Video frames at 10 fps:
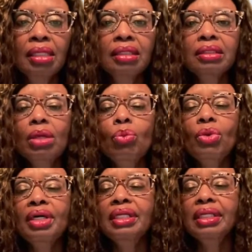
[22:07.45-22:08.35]

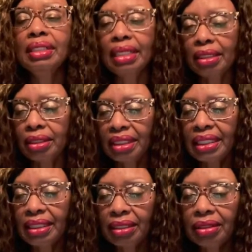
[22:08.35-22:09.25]
Someone that,
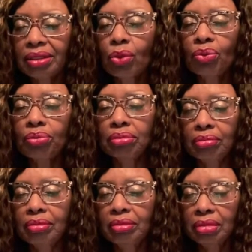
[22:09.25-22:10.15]
again, is going to
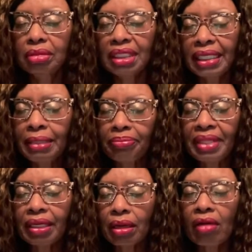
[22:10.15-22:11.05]
keep
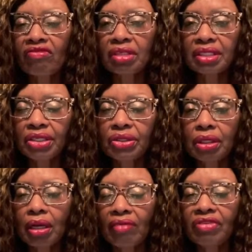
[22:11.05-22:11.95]
that conversation
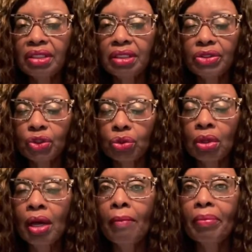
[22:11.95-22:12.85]
confidential,
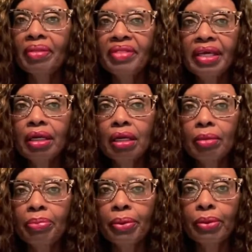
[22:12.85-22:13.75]
but they are
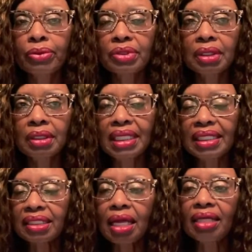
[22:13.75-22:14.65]
a person
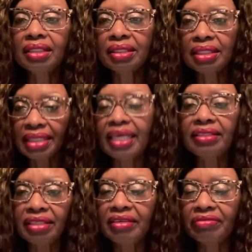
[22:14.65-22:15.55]
that's not just
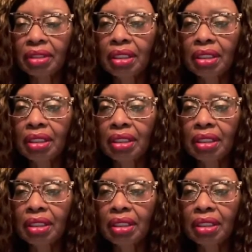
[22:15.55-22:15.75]
negative.